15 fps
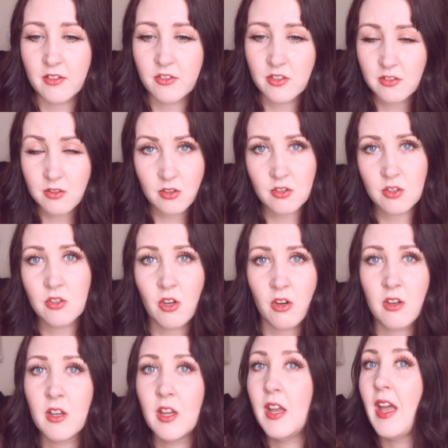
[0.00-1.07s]
it's just good to know.
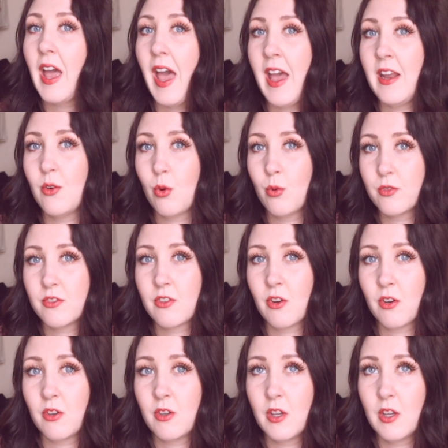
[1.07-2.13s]
And
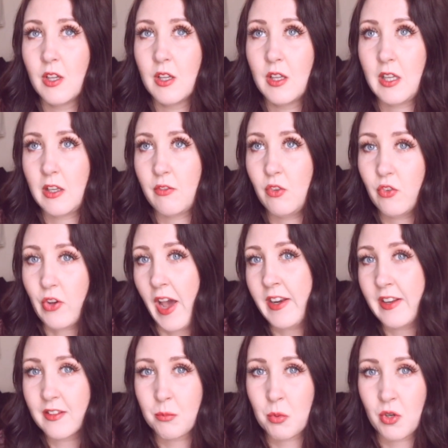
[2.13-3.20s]
also, if you've had
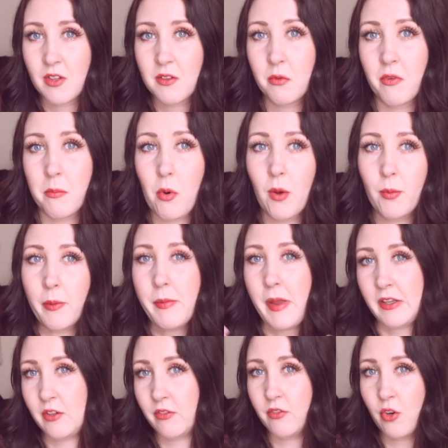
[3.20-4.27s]
experience with a problem
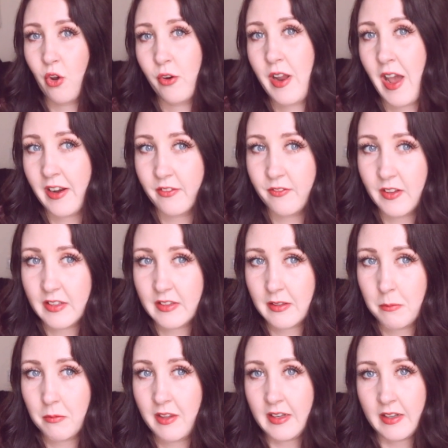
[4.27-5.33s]
and you've known how to fix
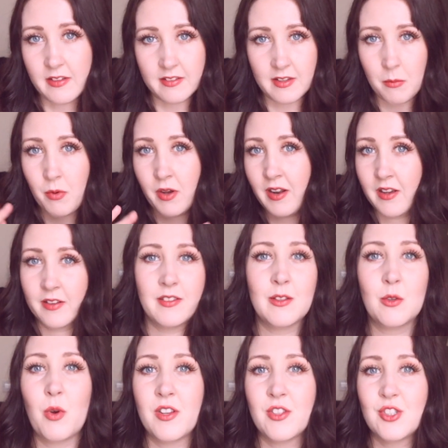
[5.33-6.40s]
something and someone asks a
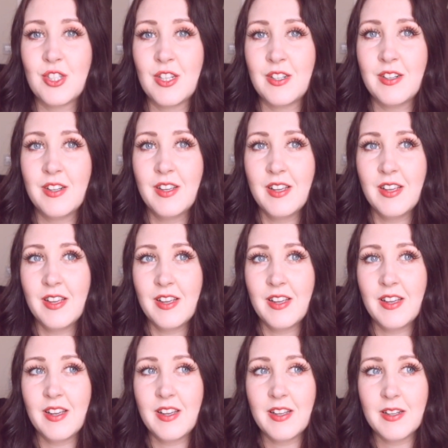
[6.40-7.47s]
question,
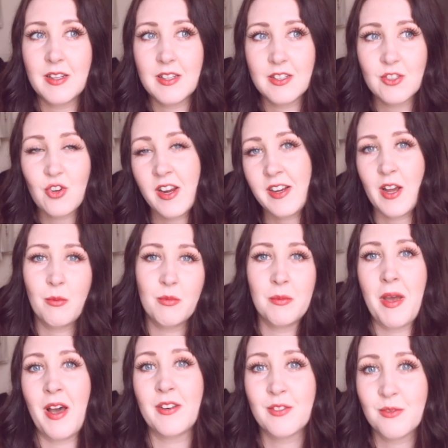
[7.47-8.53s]
try and help them
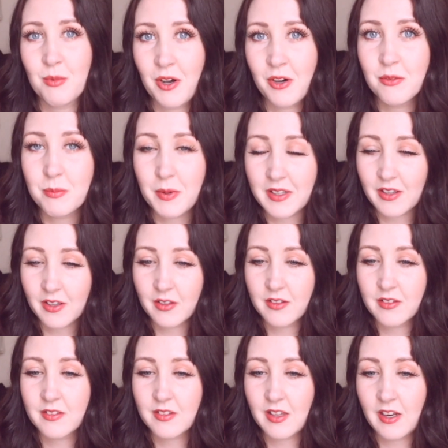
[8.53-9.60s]
out as well,
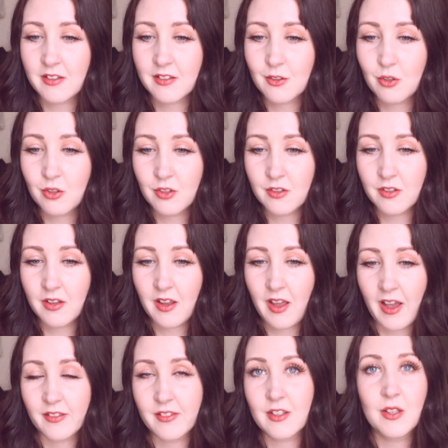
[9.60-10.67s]
because it's good
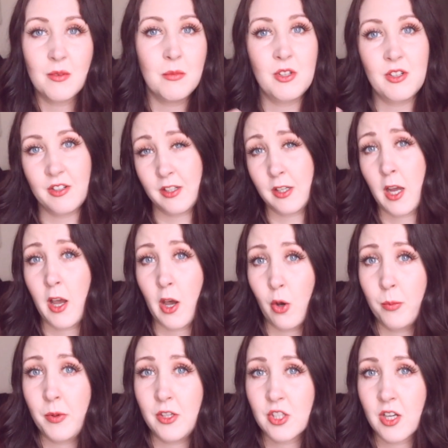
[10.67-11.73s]
as a community to
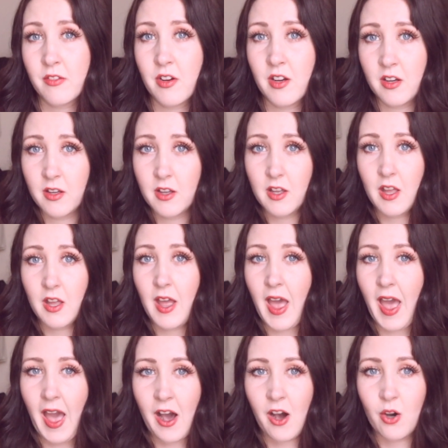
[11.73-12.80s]
help each other.
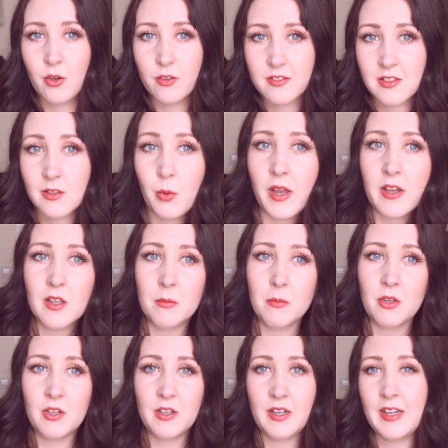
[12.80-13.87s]
Our silhouette
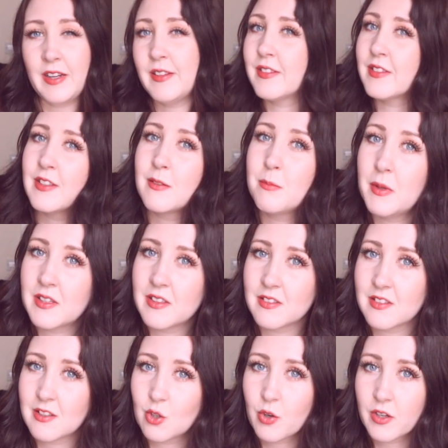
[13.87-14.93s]
community isn't as big as
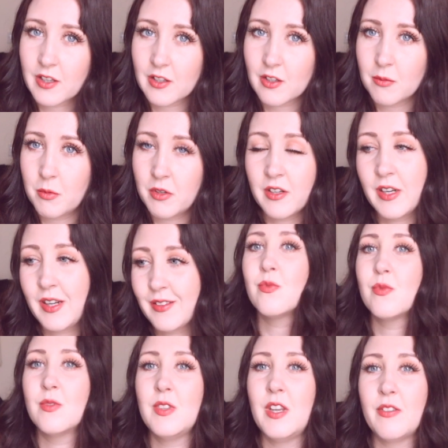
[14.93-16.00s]
the Cricut community.
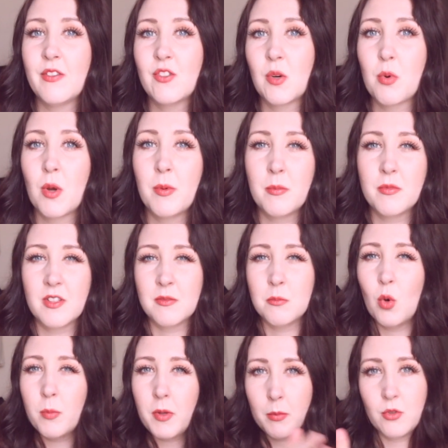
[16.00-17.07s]
If they've got problems, there's
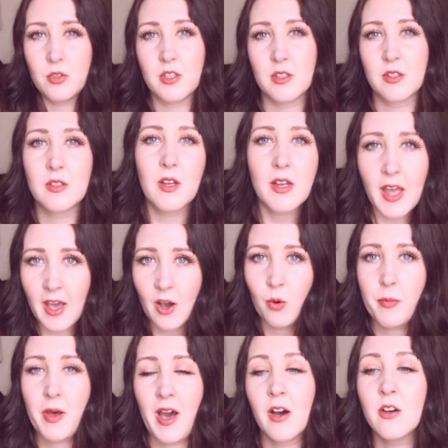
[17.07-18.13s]
more people to
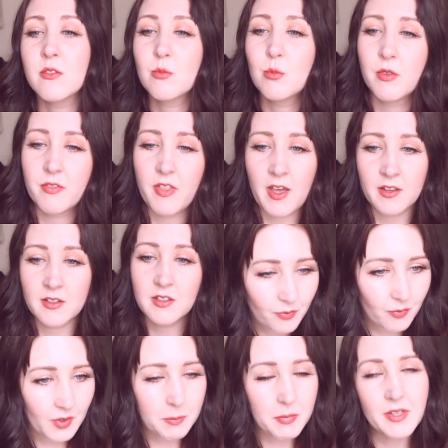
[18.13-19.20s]
help out with that.
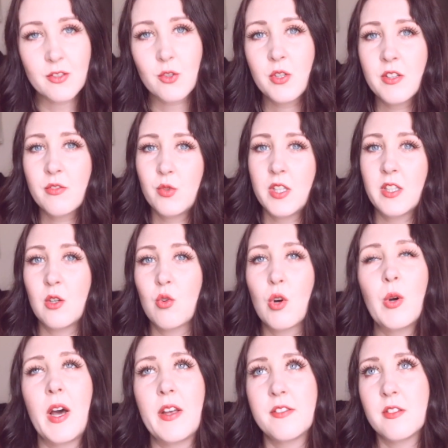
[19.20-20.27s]
But it's good if we can grow
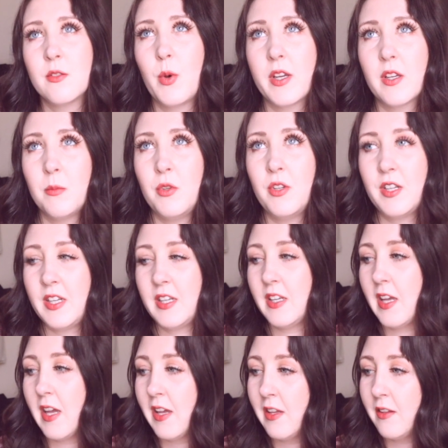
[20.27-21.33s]
our silhouette community
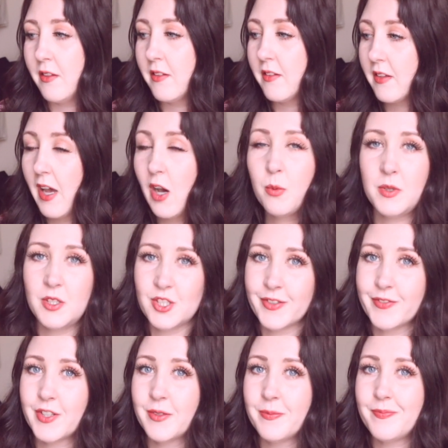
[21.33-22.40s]
and help each
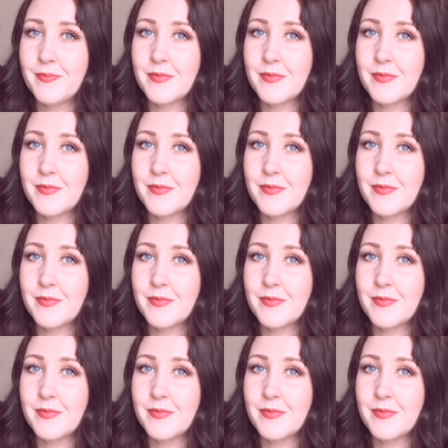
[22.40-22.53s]
other.